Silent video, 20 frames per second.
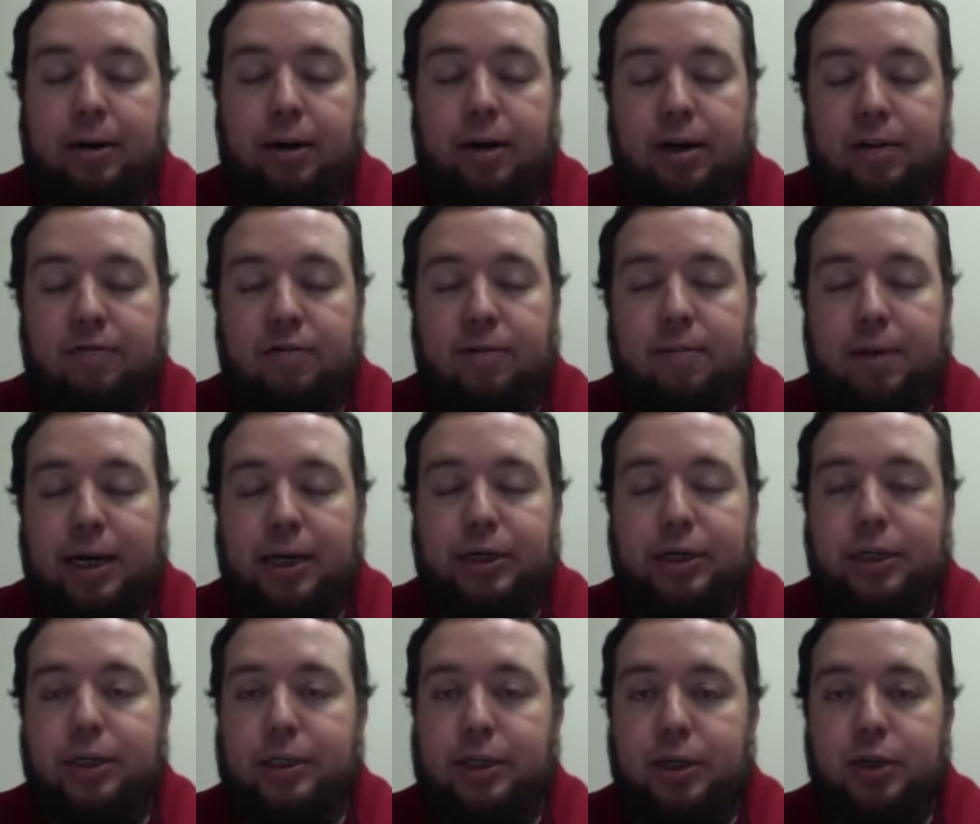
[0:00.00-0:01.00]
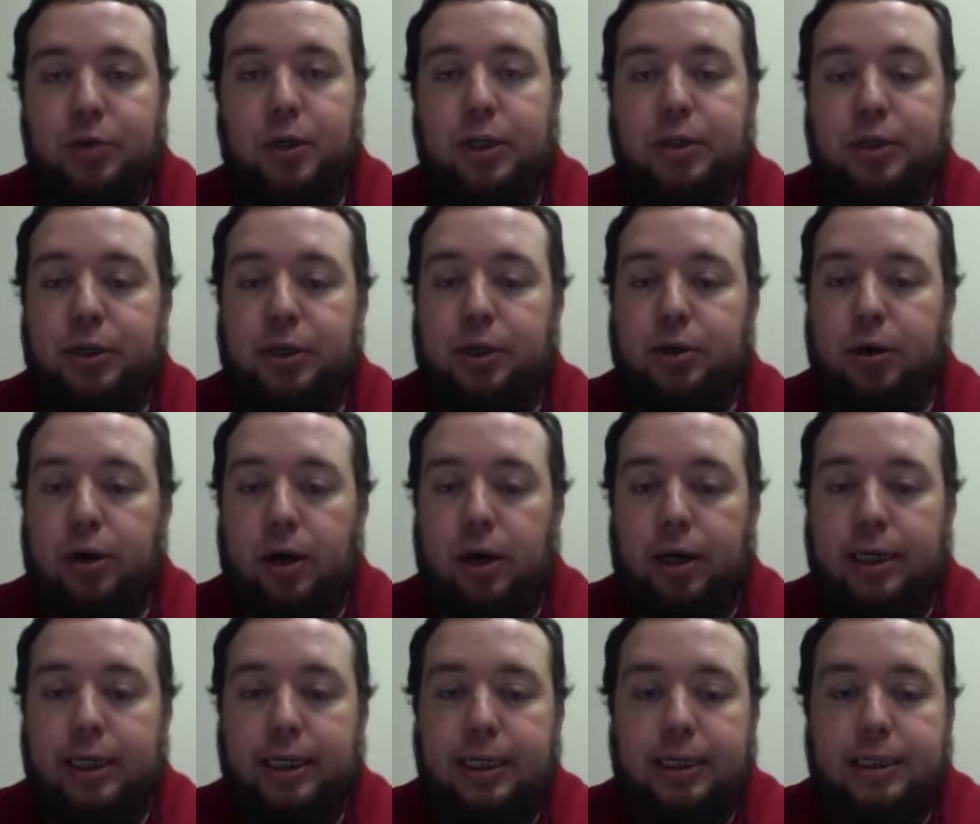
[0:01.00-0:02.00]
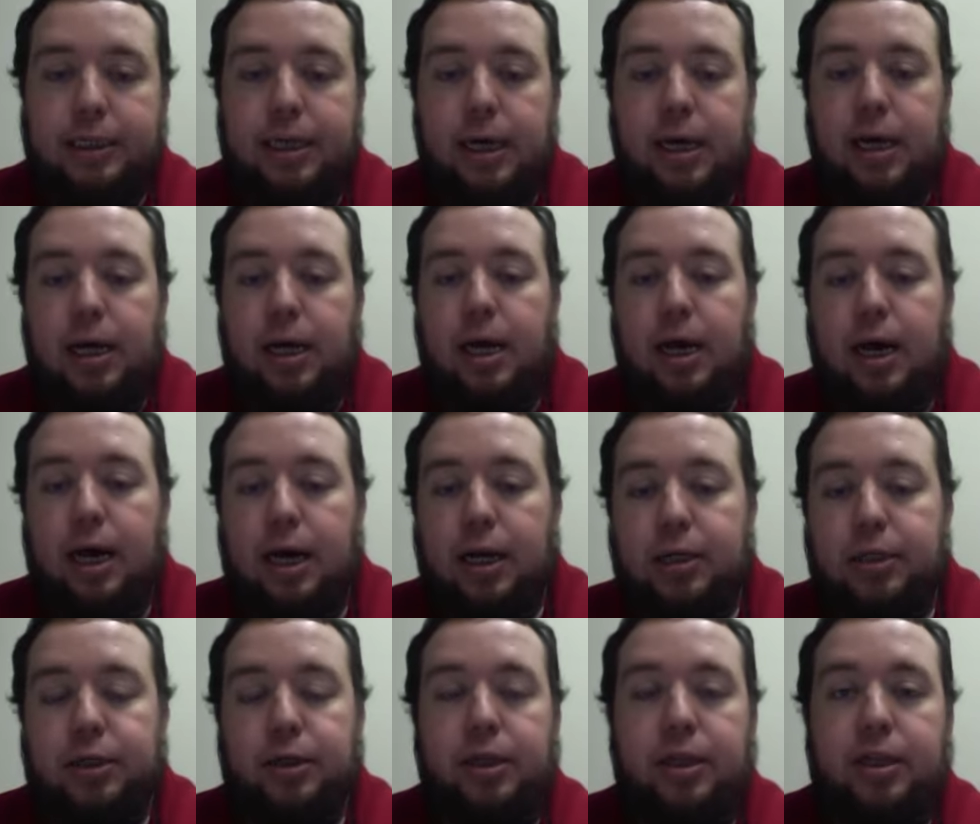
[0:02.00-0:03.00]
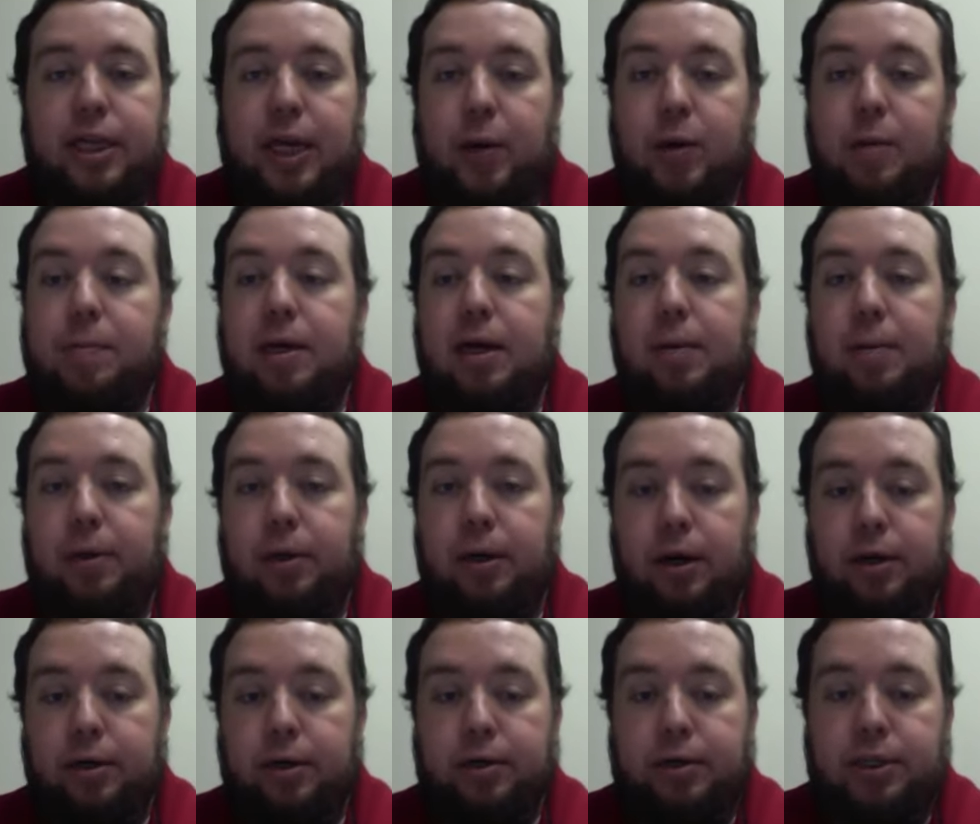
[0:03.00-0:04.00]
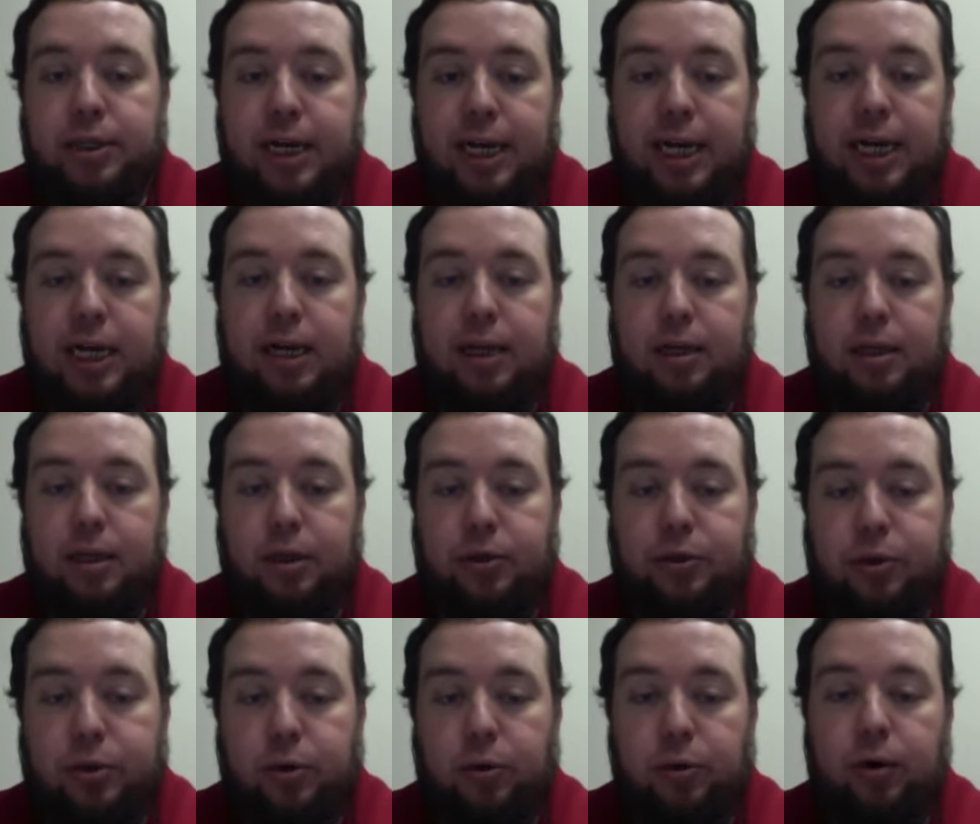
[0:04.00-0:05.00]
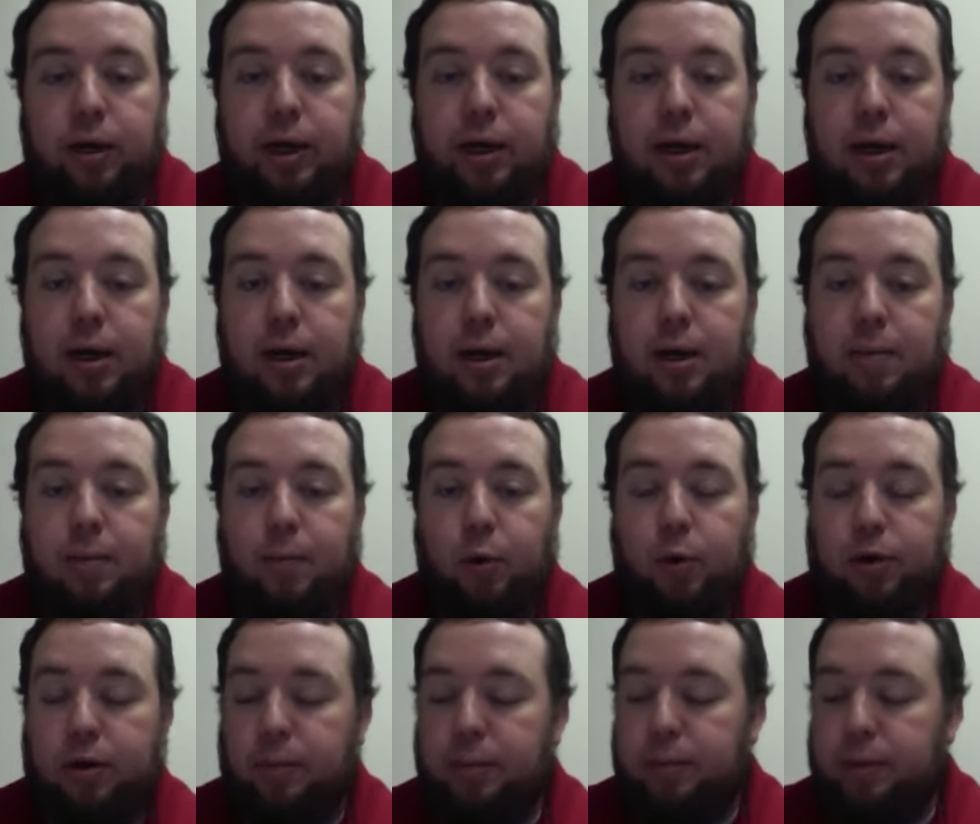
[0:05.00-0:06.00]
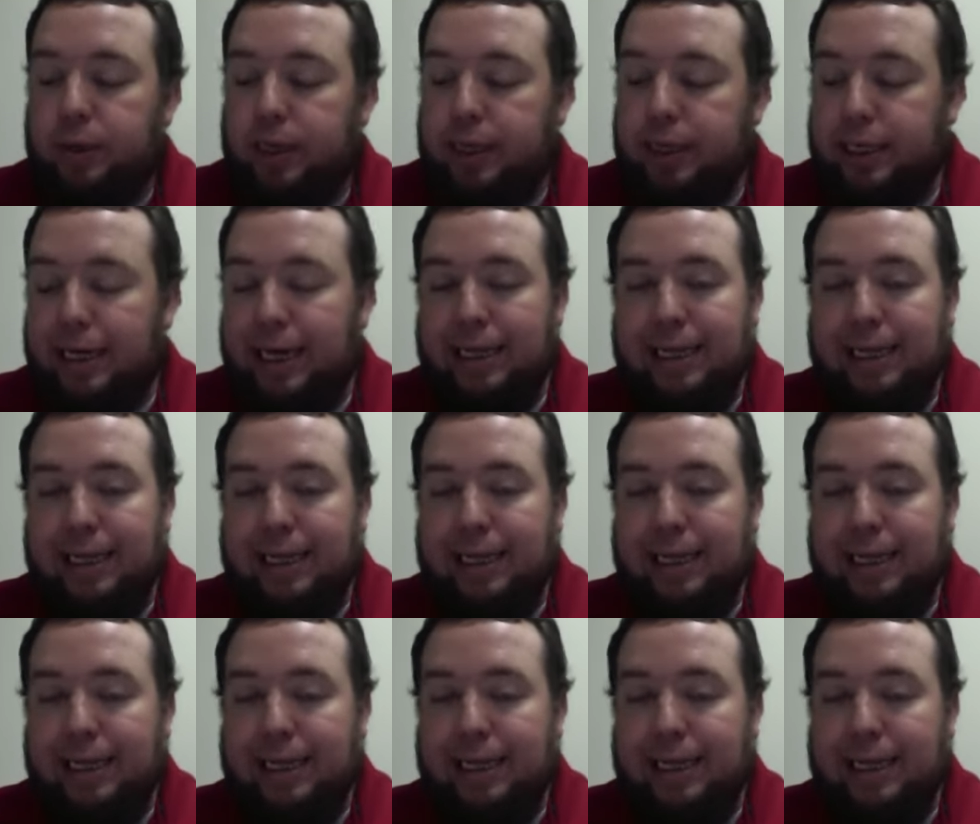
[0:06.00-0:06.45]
information, excuse me, to your audience, so that they would be able to understand the story more completely.